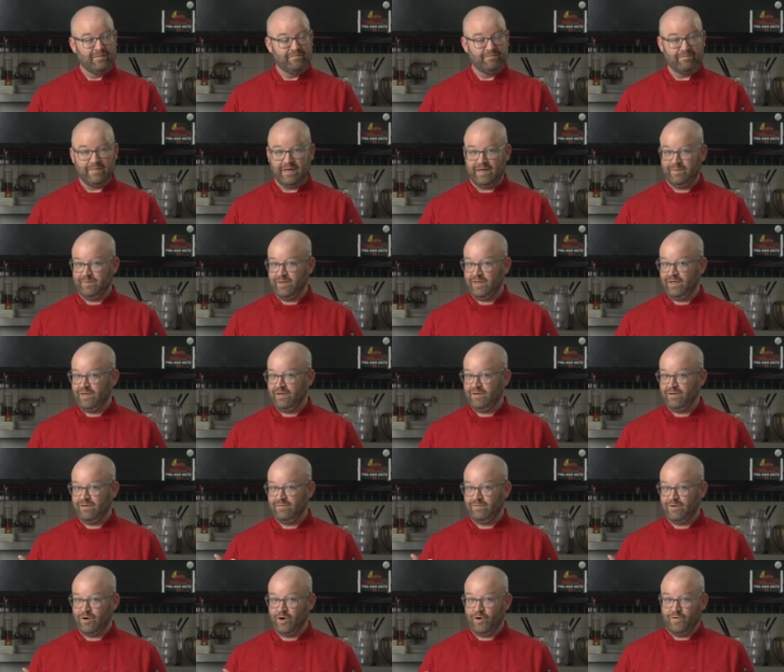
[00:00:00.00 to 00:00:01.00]
maybe,
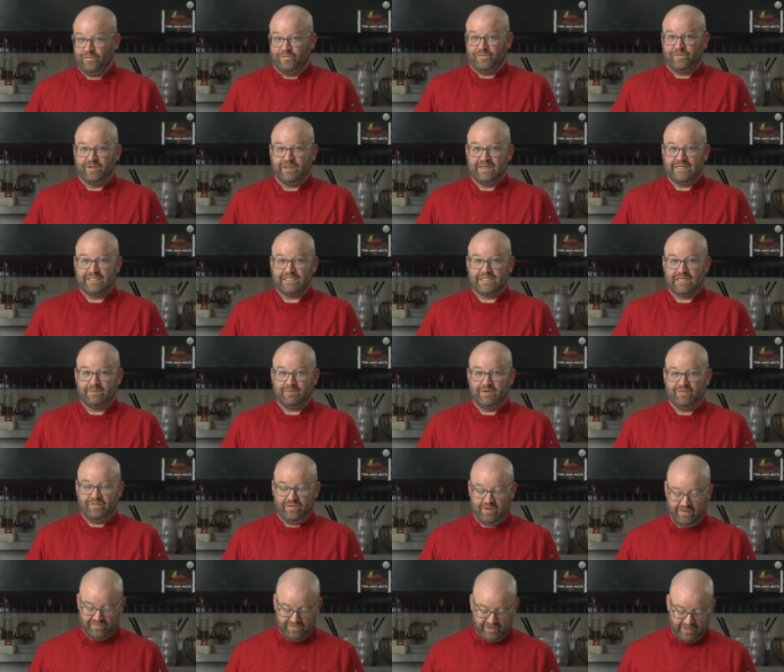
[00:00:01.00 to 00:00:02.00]
hopefully, some of
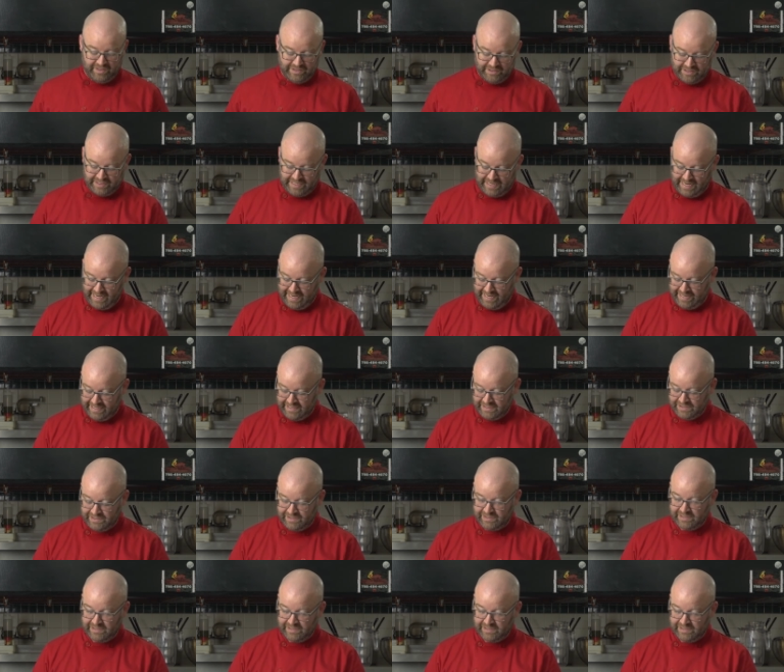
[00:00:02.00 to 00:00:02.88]
you have learned today is,